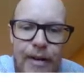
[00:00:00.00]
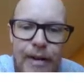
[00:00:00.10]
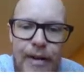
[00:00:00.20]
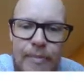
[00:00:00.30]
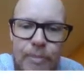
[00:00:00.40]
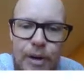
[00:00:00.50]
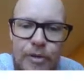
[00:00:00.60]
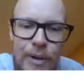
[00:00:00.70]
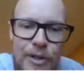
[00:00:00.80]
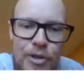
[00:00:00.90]

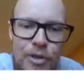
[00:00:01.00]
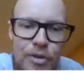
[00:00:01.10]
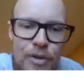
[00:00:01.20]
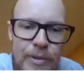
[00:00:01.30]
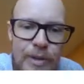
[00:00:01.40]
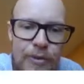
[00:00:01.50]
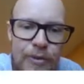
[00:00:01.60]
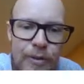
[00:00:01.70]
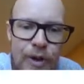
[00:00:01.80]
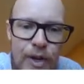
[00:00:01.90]
both by 2 and we get
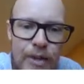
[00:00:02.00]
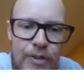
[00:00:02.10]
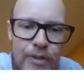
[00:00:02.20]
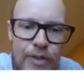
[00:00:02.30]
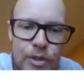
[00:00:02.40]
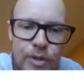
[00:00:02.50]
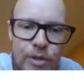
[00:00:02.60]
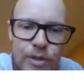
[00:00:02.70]
5 to